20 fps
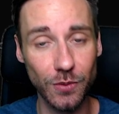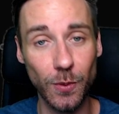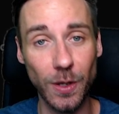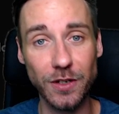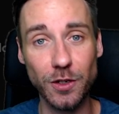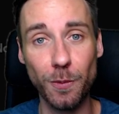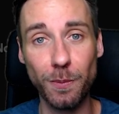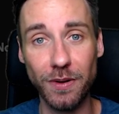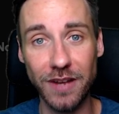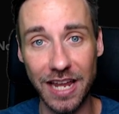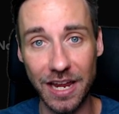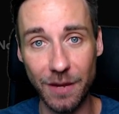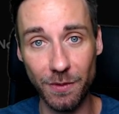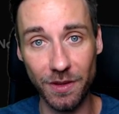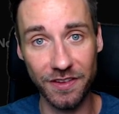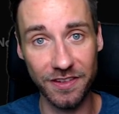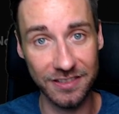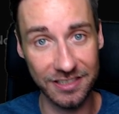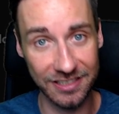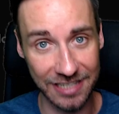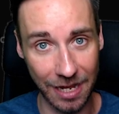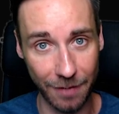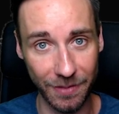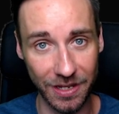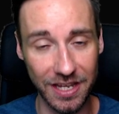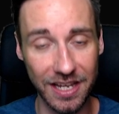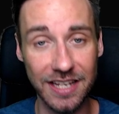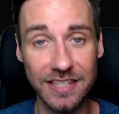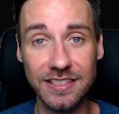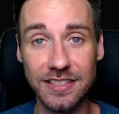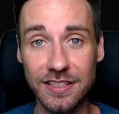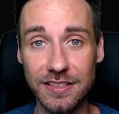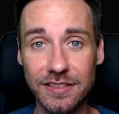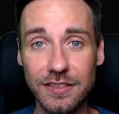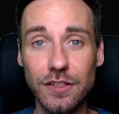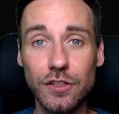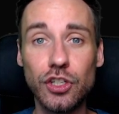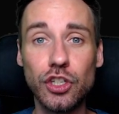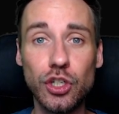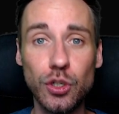when you play with
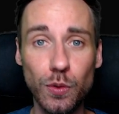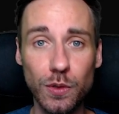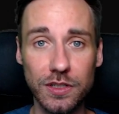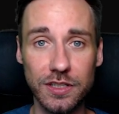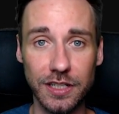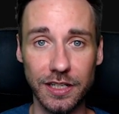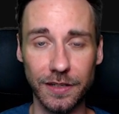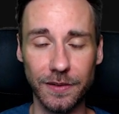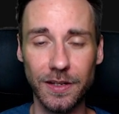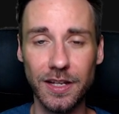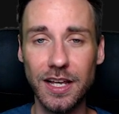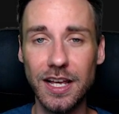semi-assisted shooting.